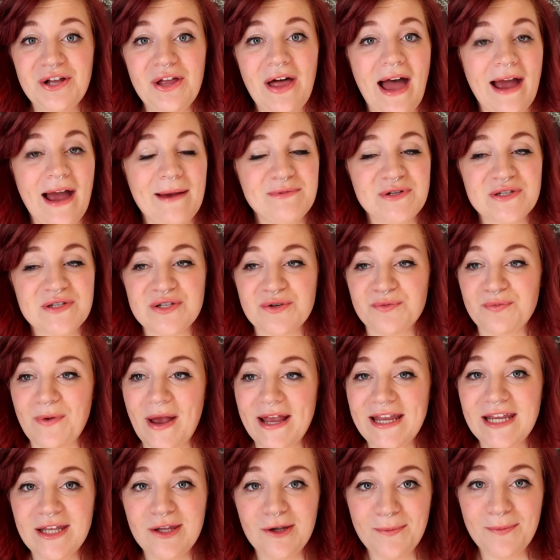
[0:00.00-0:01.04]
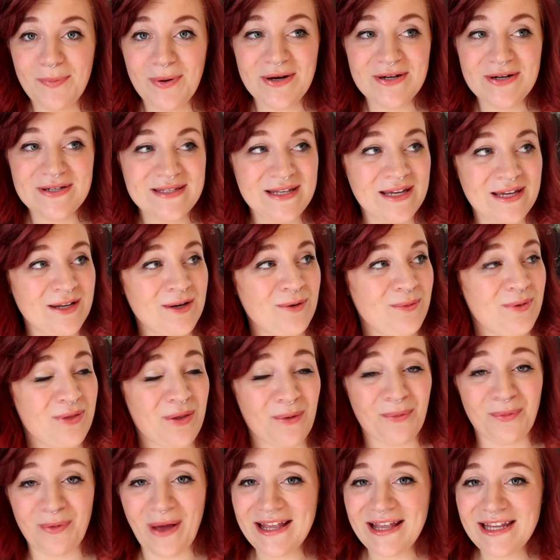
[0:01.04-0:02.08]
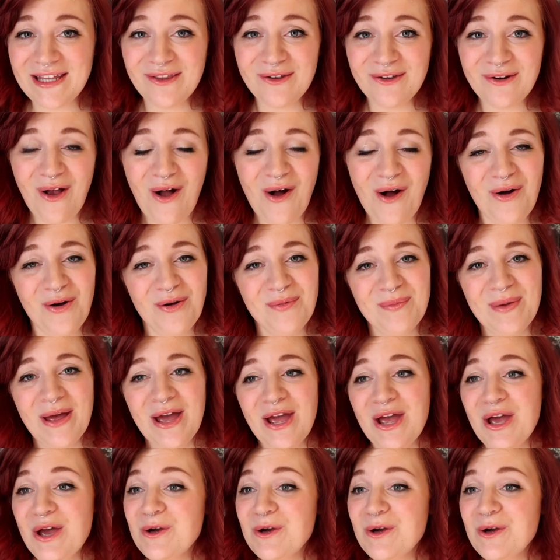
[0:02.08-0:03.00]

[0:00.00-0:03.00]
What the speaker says: I'm just a regular person with a regular home